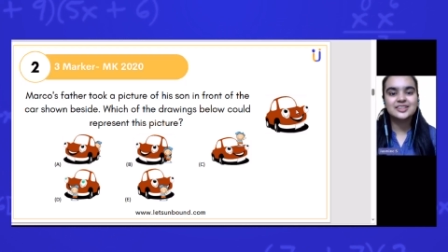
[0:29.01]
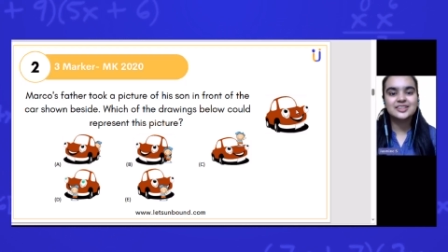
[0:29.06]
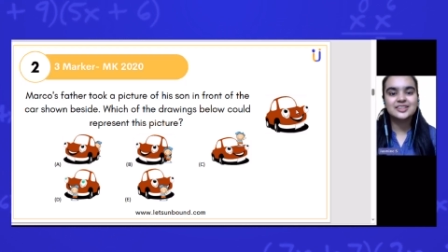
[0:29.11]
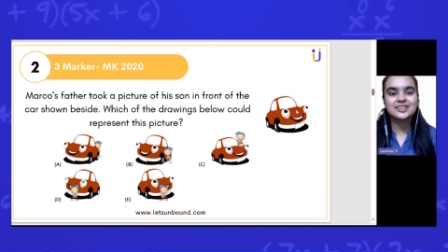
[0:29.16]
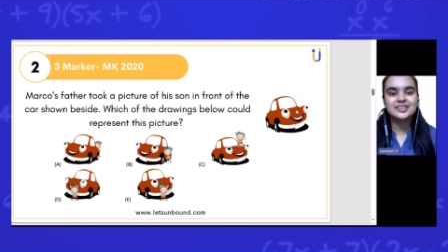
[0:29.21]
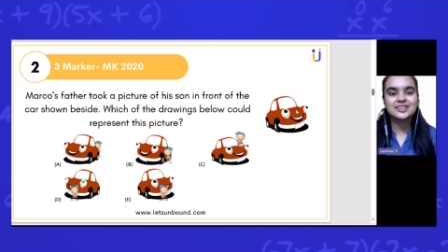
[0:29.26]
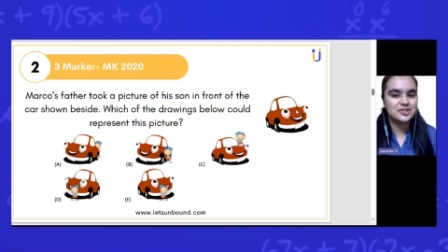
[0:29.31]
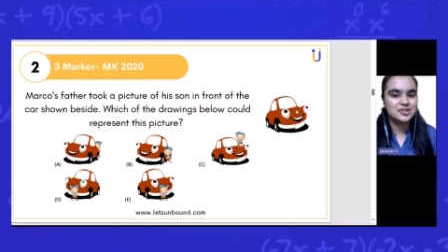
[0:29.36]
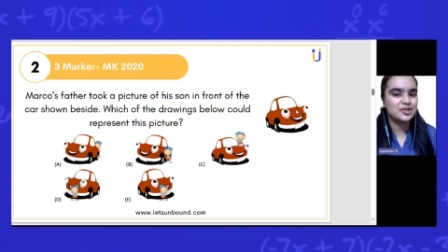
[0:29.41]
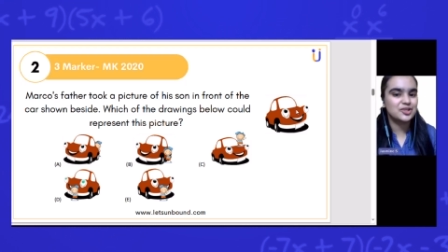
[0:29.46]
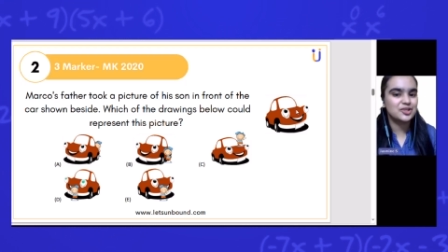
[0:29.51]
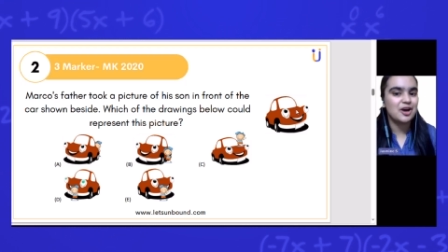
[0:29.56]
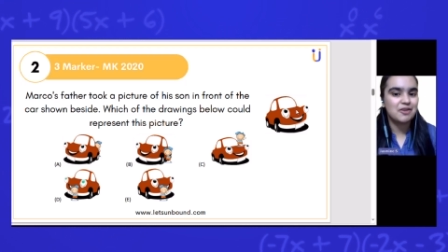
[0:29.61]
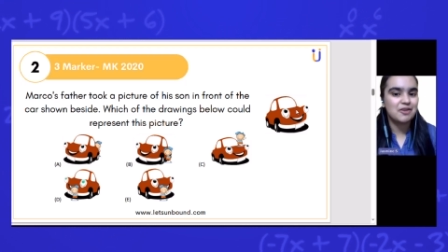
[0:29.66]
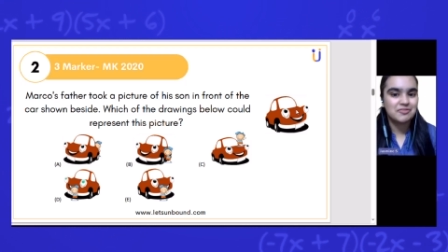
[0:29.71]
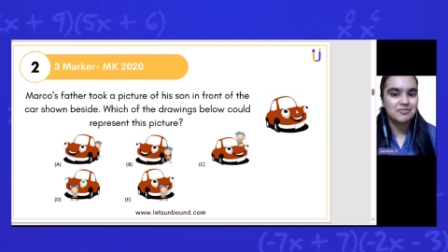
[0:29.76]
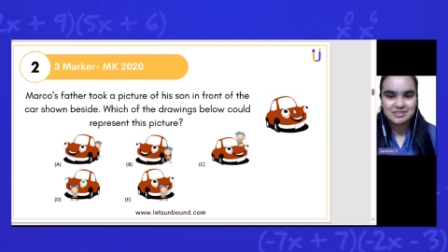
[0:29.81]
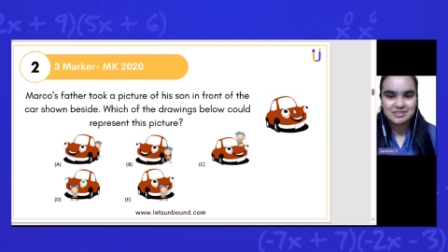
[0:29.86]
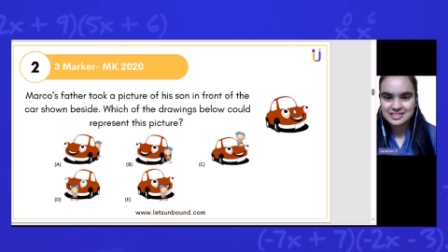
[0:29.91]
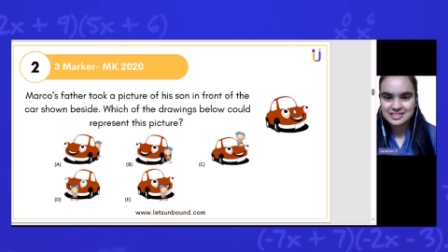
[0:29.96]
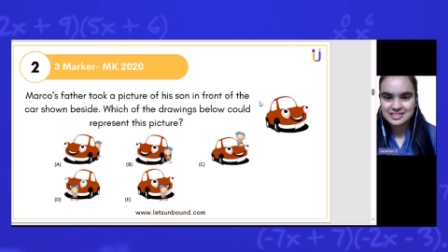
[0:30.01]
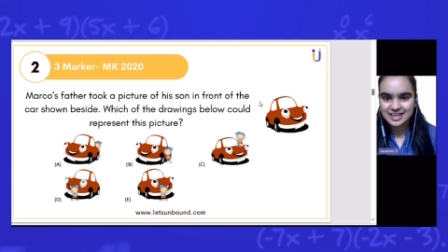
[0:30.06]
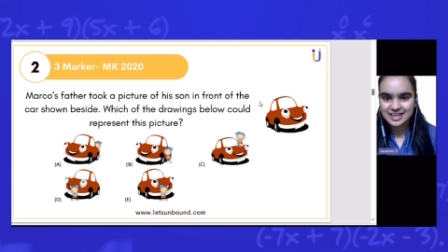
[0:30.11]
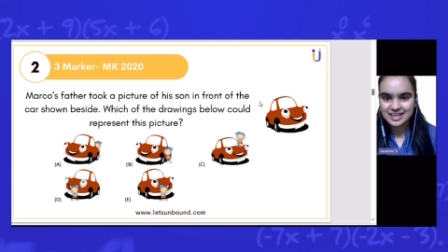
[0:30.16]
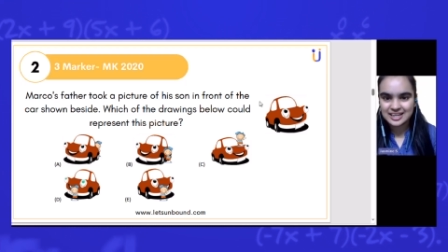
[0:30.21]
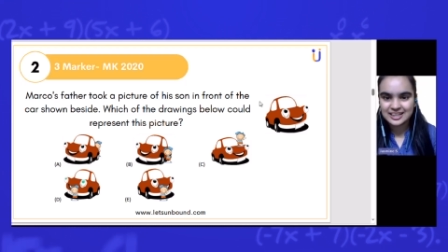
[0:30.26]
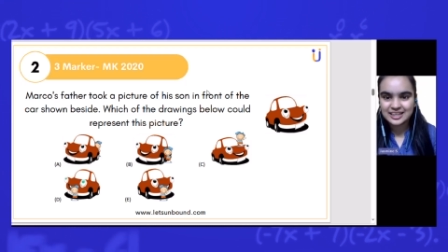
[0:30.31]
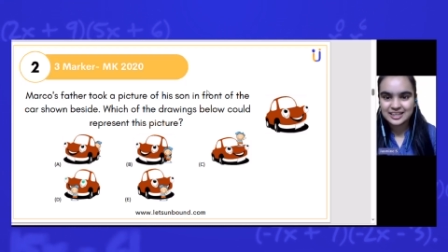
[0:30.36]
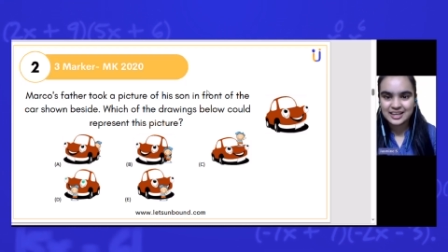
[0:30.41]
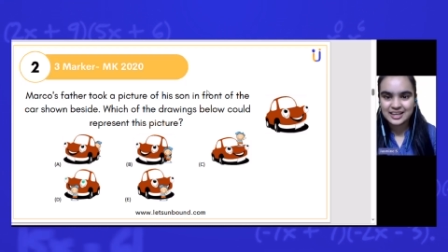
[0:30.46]
took a picture of his
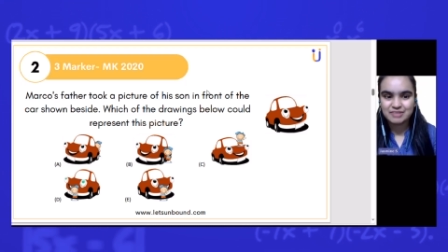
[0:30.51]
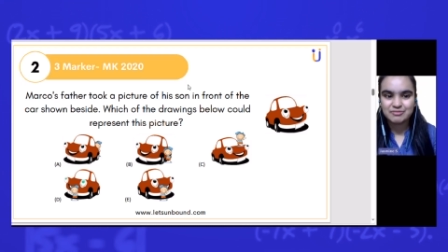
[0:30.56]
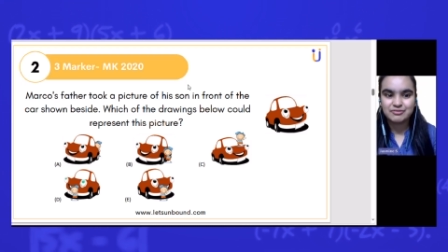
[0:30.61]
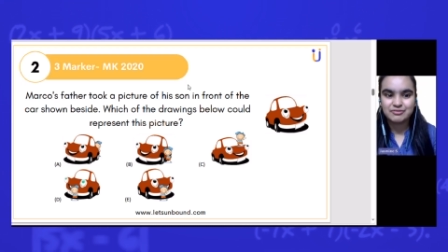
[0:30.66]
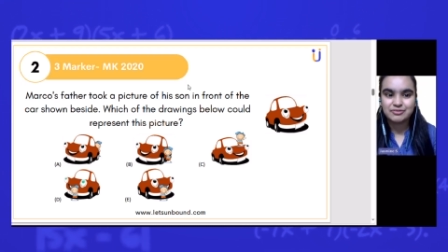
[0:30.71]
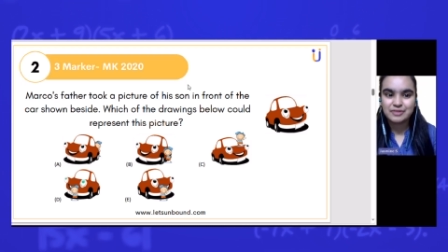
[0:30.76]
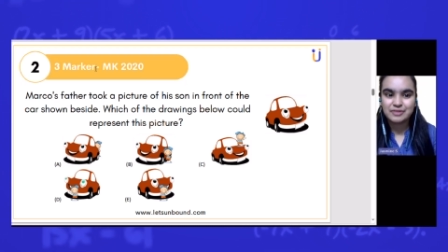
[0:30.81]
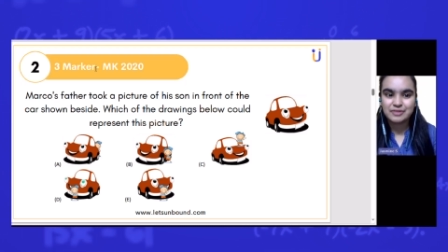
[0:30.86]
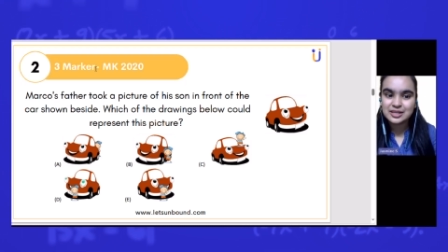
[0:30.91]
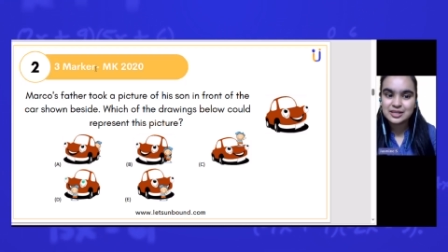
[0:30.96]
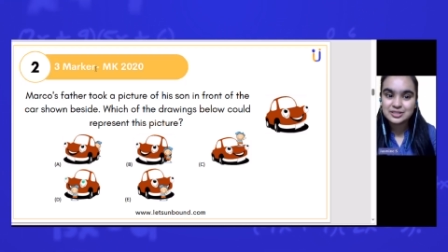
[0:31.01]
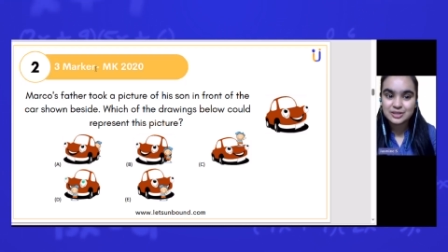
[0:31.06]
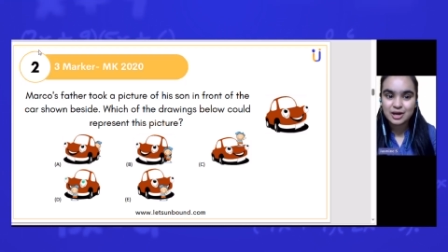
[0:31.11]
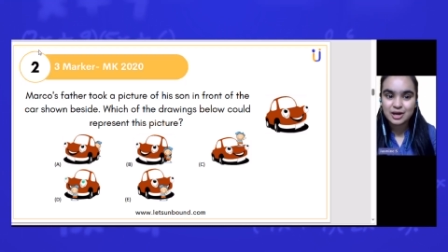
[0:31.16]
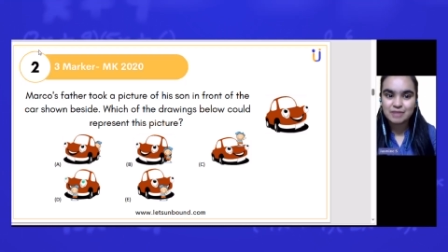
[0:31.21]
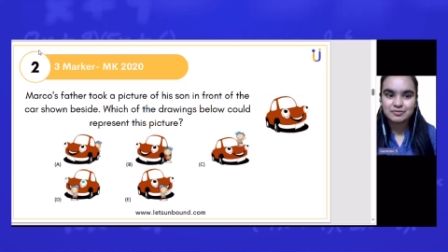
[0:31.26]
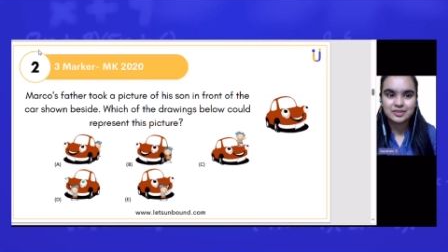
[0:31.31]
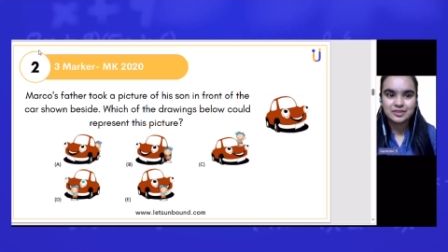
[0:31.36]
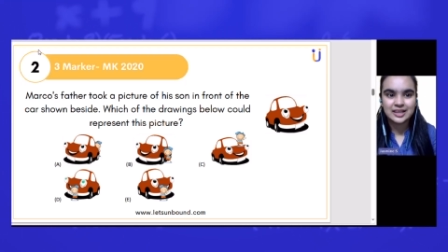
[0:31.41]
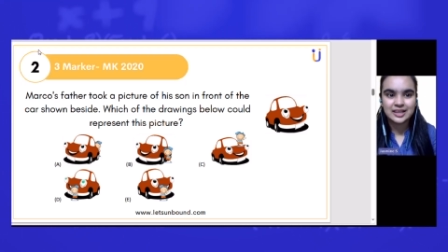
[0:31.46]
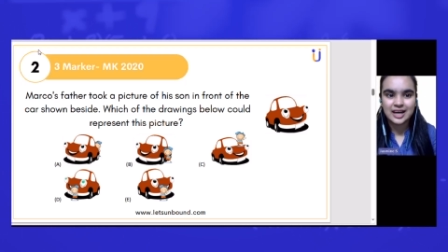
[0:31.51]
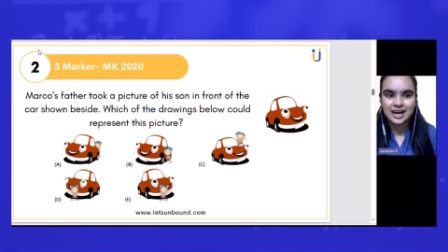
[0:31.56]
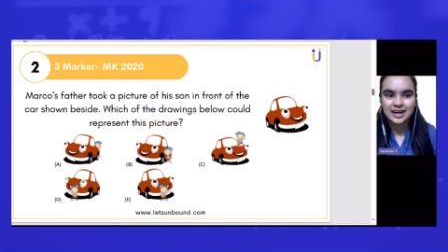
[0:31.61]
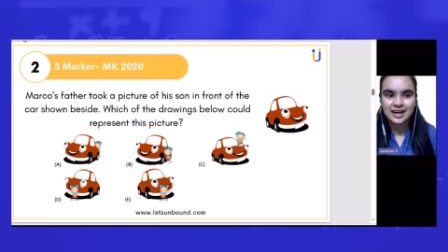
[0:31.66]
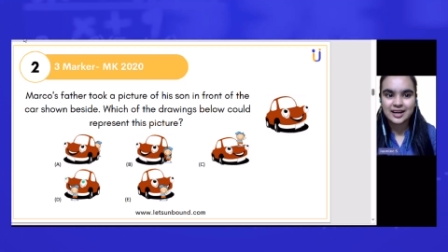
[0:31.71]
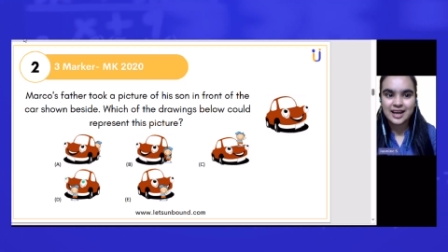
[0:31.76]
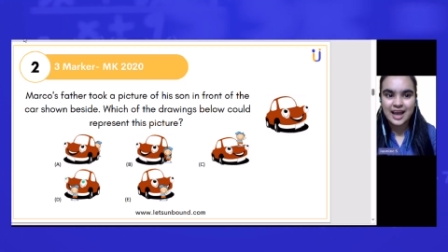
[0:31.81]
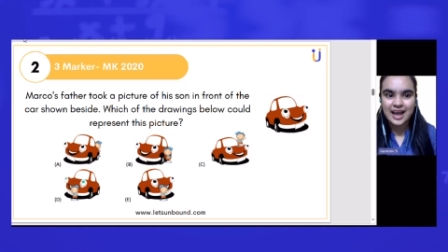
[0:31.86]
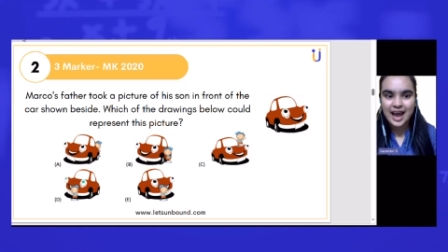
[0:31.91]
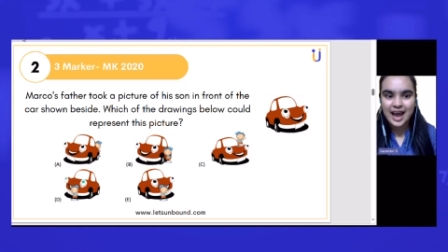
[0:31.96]
son in front of the
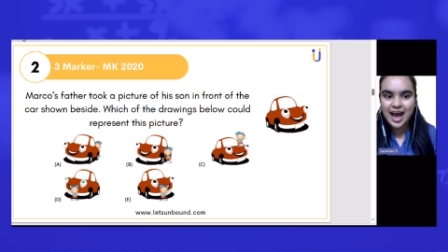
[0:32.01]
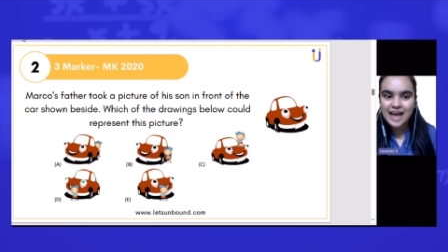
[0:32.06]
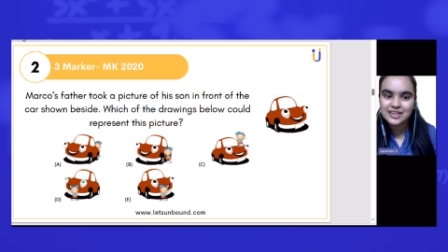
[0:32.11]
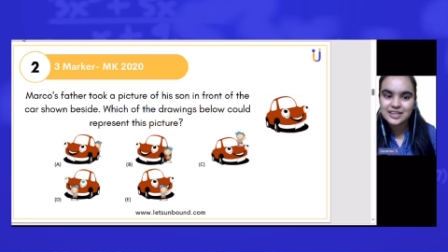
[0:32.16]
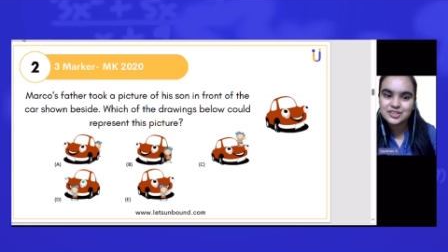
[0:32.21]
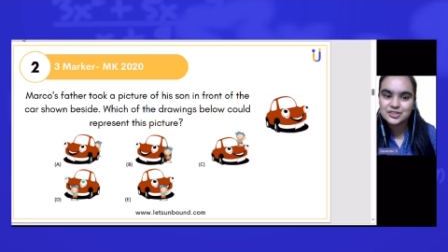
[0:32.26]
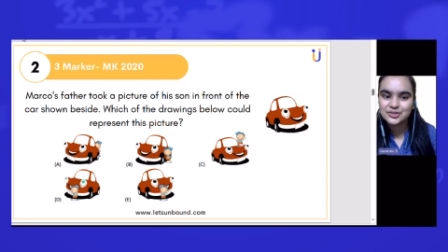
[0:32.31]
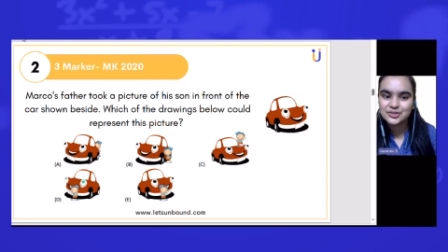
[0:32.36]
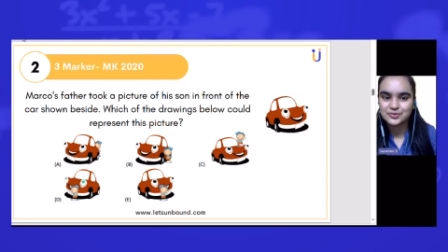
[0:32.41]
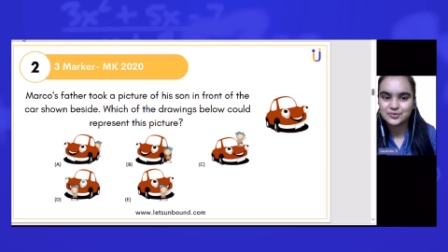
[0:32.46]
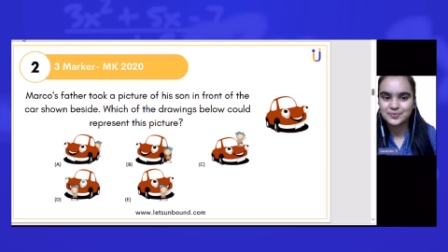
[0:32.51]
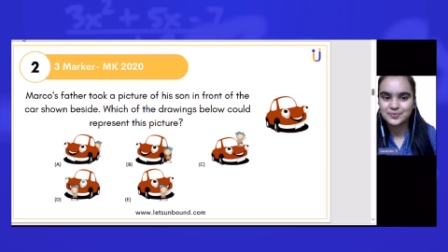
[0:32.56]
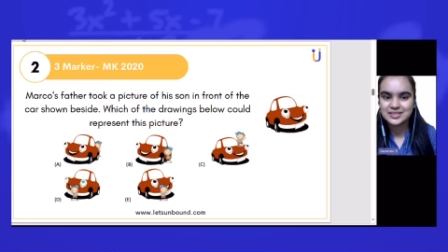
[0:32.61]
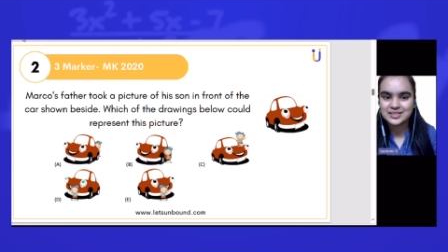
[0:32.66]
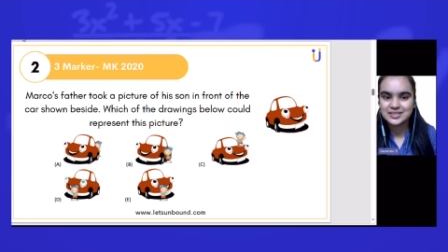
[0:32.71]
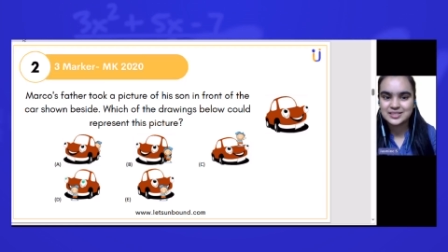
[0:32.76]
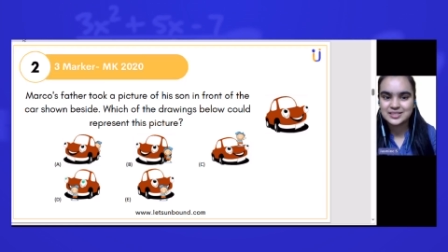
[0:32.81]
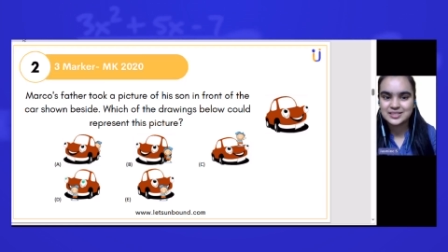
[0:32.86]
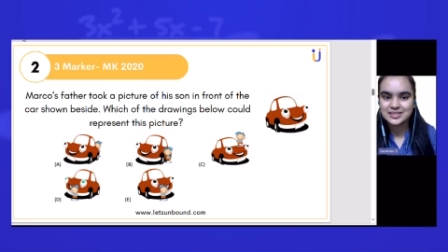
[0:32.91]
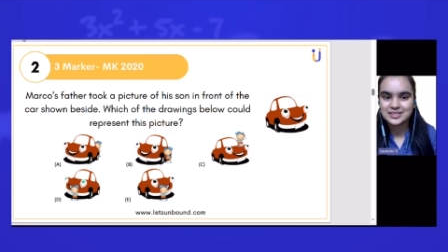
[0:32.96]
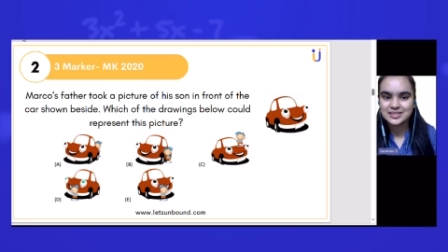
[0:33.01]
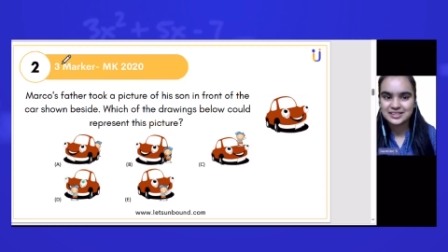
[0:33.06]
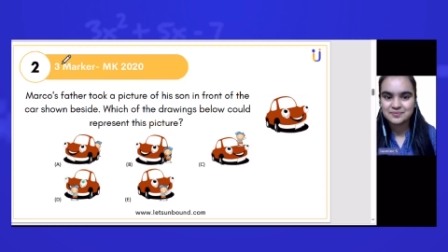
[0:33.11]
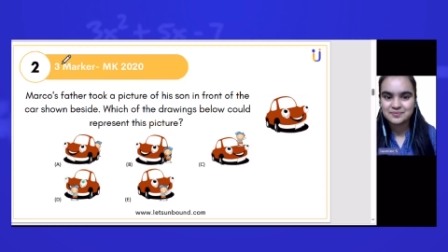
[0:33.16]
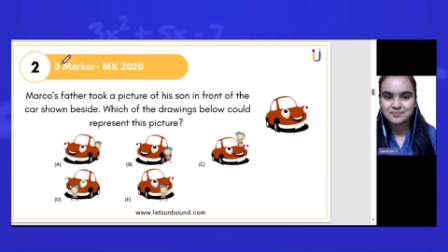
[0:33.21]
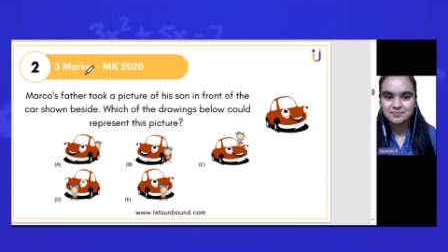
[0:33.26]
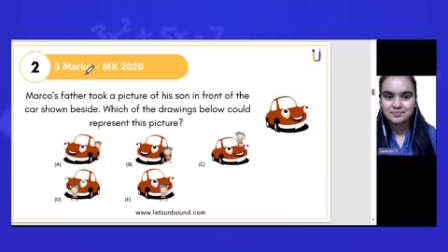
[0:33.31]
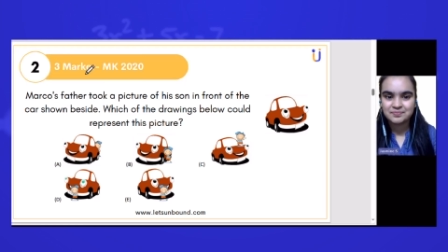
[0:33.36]
car as shown beside.